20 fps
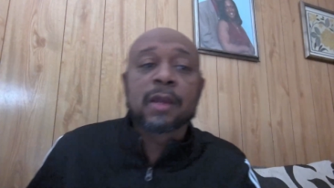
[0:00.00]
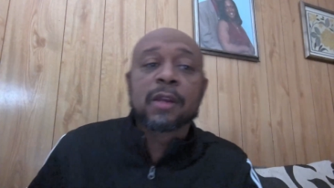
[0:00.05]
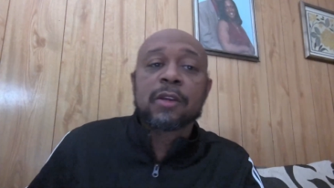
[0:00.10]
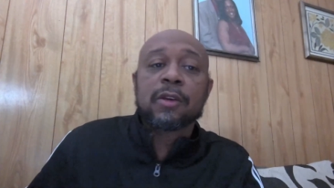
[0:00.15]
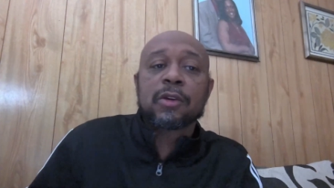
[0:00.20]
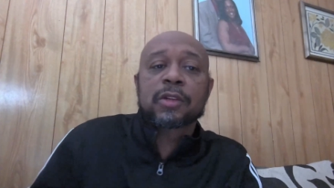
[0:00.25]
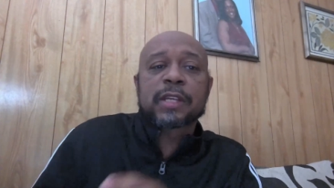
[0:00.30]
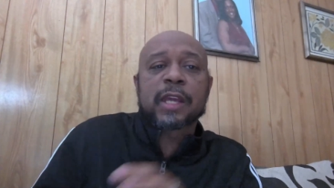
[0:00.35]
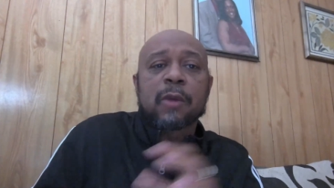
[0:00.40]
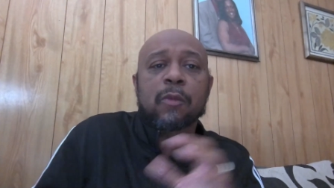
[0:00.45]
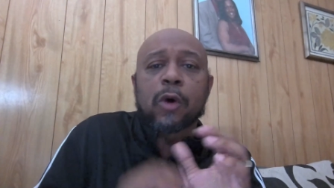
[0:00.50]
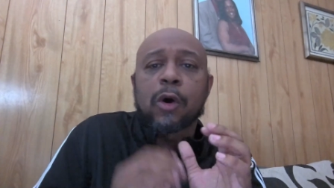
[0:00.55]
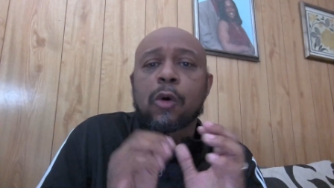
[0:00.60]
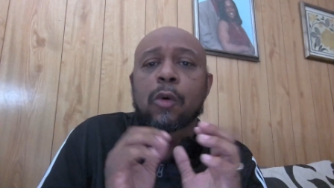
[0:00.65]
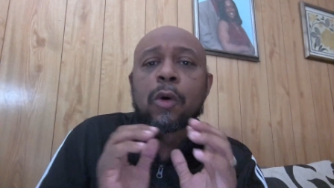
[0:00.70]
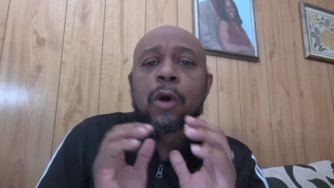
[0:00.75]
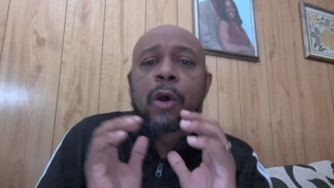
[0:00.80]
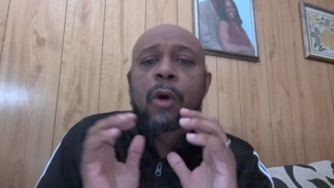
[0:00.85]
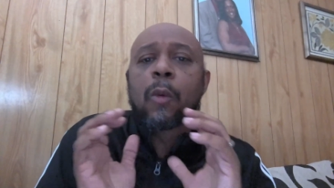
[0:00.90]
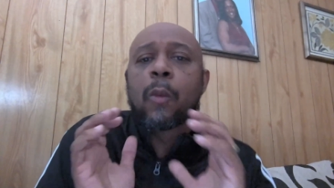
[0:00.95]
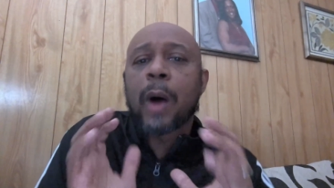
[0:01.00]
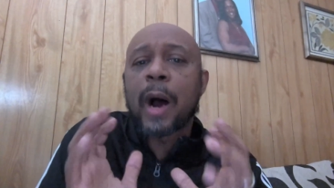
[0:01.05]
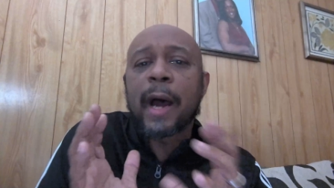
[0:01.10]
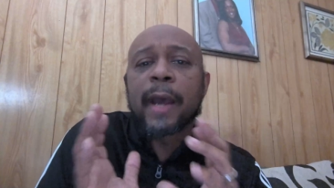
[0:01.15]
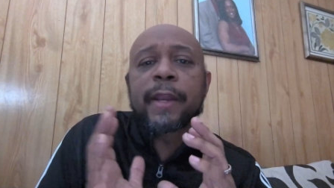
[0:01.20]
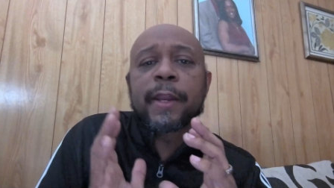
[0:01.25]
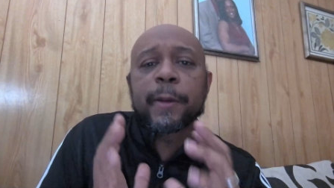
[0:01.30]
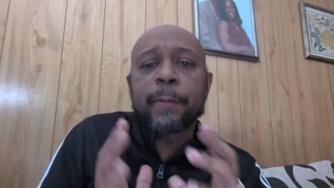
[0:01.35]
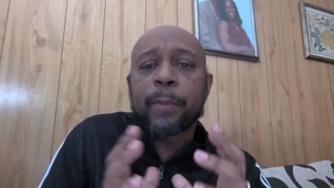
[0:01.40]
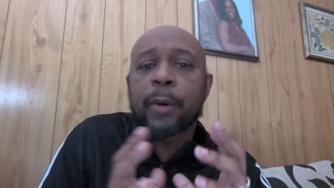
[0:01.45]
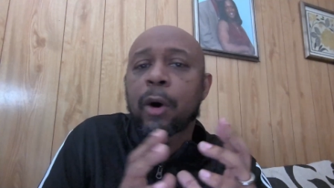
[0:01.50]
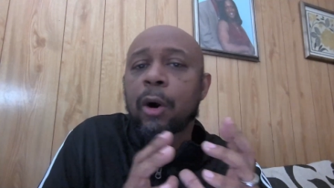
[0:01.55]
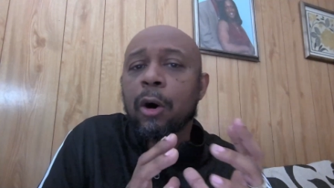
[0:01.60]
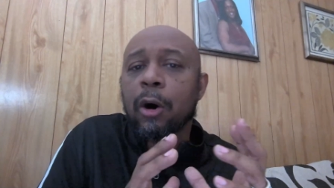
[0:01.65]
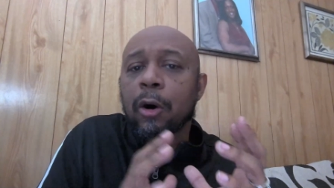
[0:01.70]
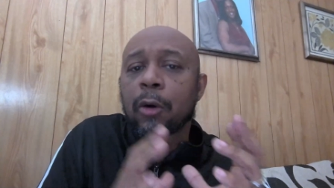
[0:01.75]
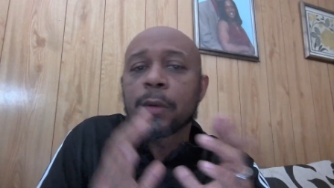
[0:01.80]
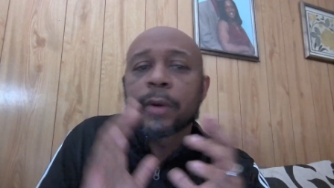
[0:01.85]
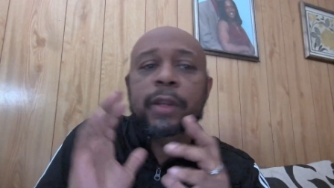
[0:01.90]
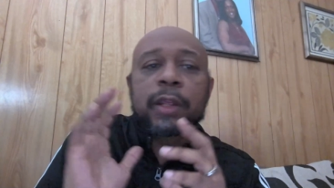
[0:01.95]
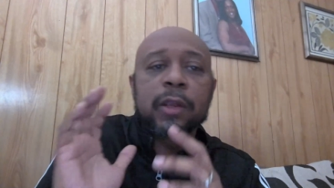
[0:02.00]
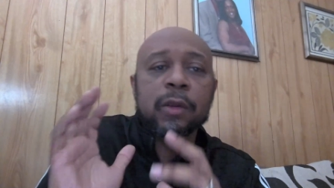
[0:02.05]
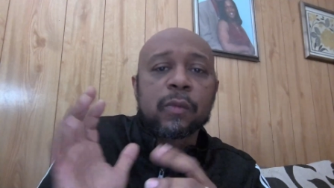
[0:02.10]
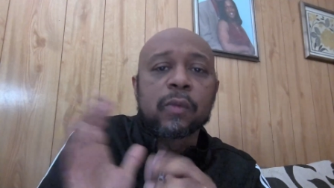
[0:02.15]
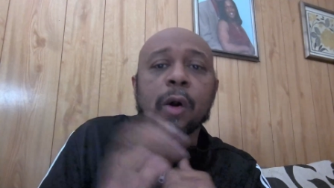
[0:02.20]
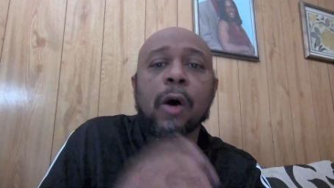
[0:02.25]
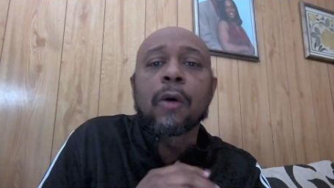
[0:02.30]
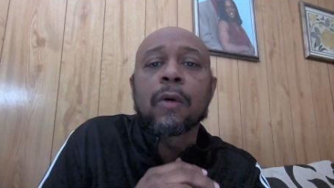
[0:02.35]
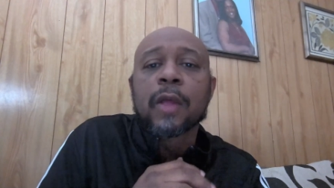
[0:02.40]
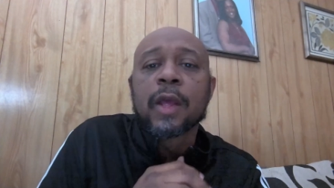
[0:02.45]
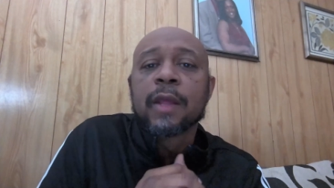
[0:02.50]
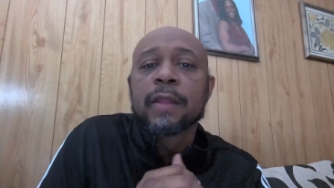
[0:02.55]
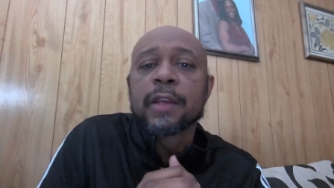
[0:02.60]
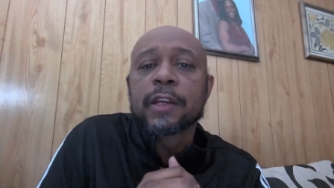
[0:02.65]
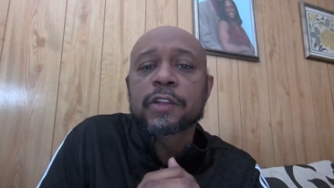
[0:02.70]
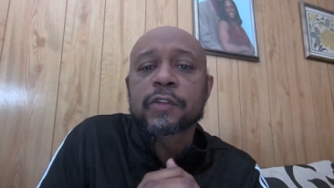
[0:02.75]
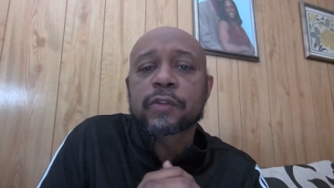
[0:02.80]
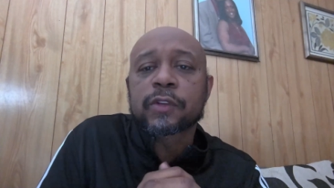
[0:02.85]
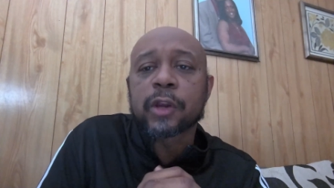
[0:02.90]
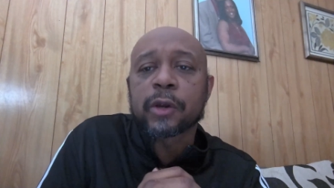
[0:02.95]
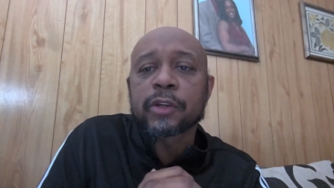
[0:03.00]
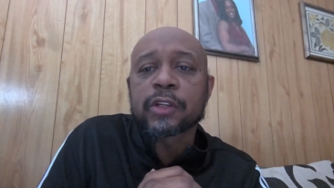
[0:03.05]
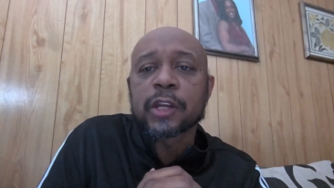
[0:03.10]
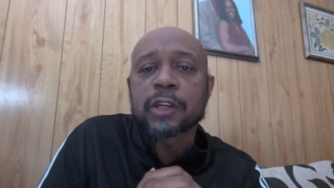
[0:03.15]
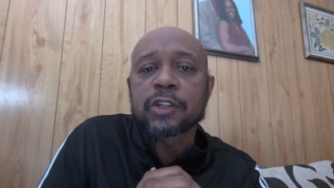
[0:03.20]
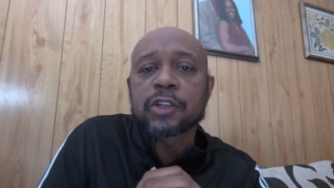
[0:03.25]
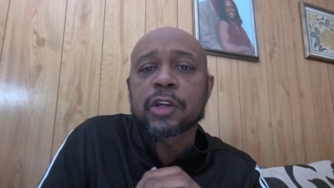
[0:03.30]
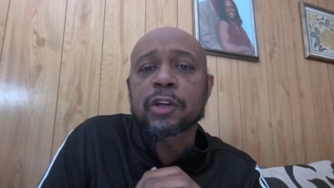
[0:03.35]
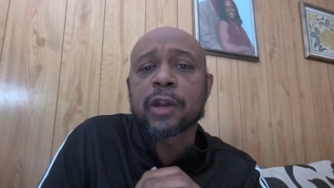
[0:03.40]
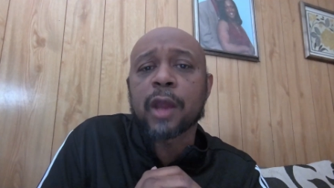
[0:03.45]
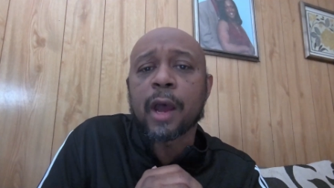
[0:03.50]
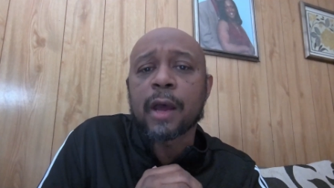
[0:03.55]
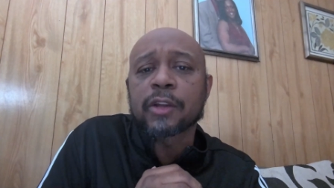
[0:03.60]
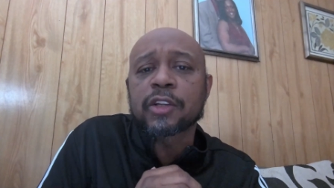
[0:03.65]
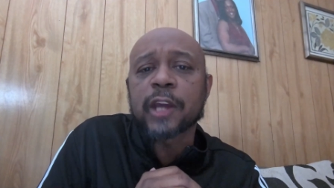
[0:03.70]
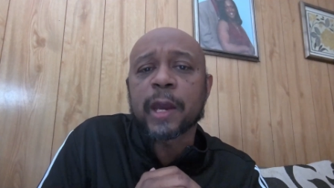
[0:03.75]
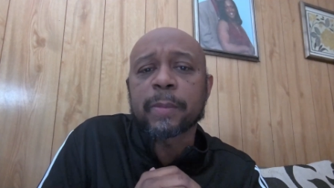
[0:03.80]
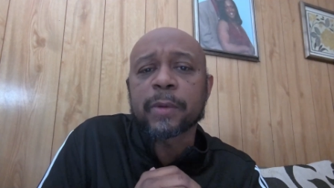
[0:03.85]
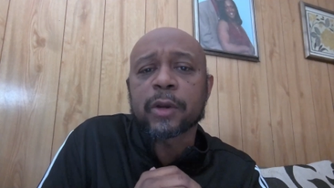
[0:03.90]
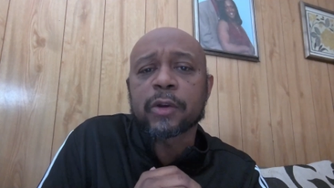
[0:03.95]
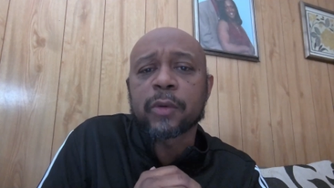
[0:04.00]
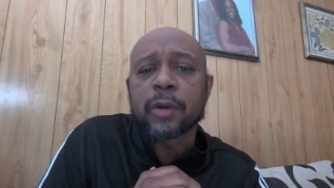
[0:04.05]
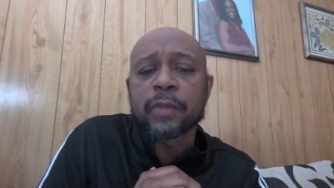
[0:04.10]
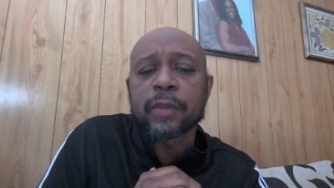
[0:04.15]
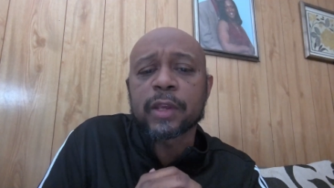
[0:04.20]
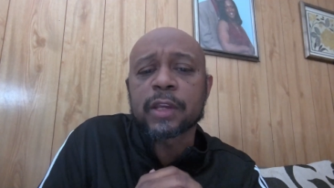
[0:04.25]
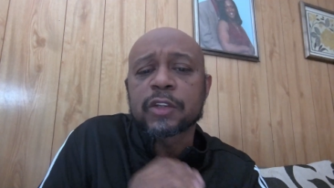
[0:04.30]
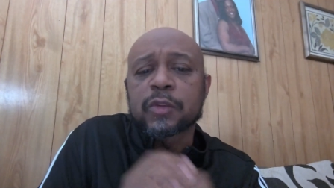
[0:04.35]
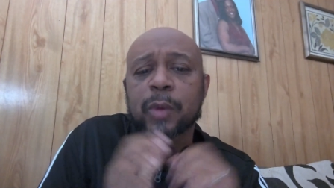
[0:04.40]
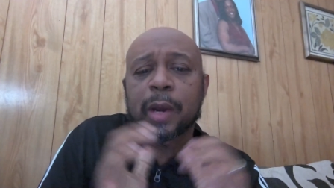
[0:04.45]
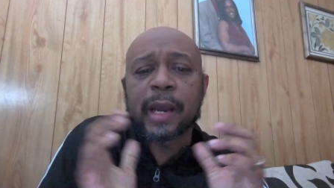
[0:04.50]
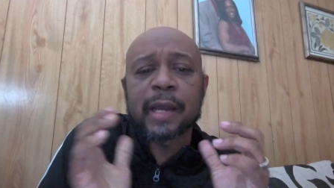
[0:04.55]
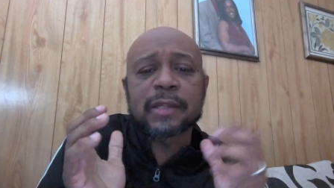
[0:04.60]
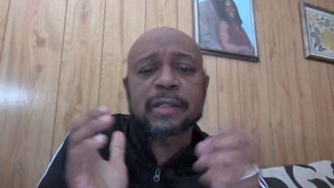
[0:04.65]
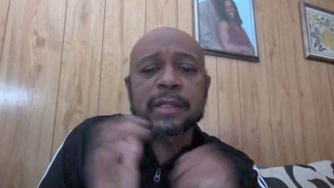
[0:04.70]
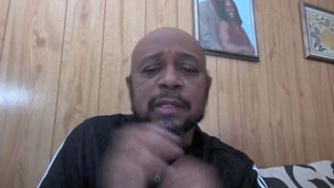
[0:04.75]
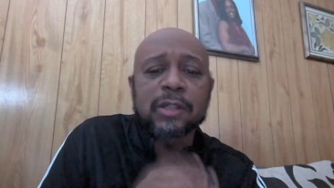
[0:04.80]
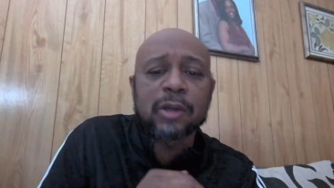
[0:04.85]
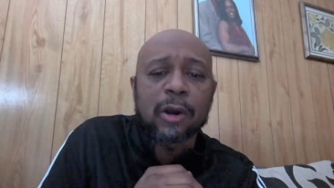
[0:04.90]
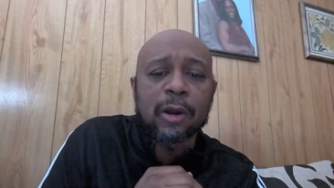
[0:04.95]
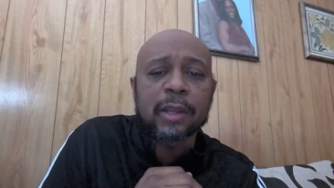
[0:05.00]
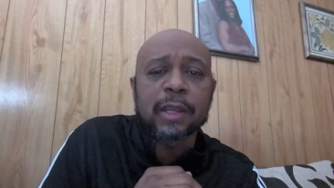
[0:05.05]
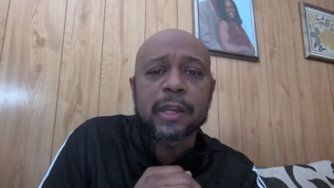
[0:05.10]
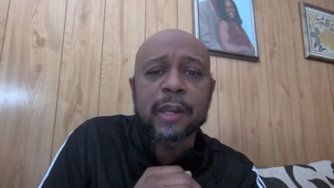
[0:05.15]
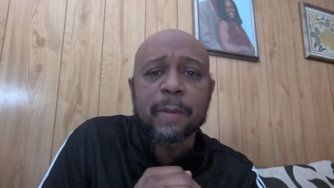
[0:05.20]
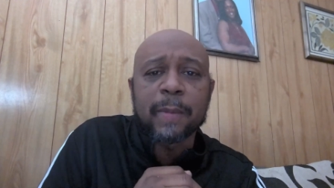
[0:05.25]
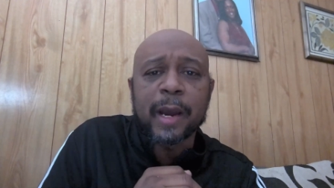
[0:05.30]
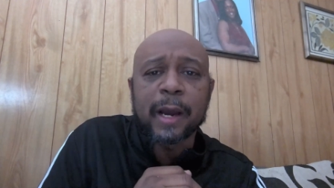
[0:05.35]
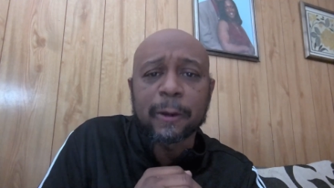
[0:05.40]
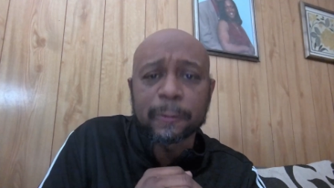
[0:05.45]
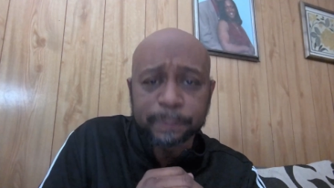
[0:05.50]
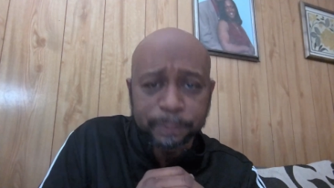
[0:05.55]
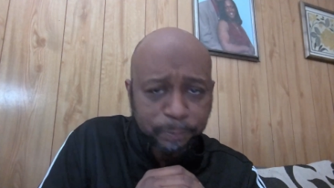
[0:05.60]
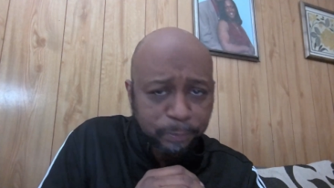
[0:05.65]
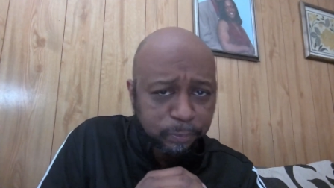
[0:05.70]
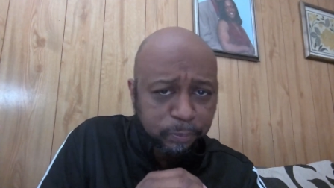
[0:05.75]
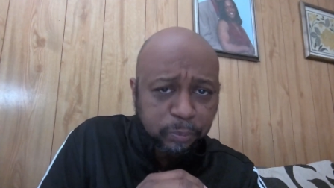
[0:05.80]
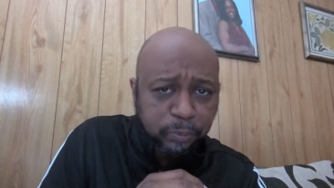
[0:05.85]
You say, well, why did Paul, when he wrote this 13th ch uh, chapter Corinthians, why is he talking about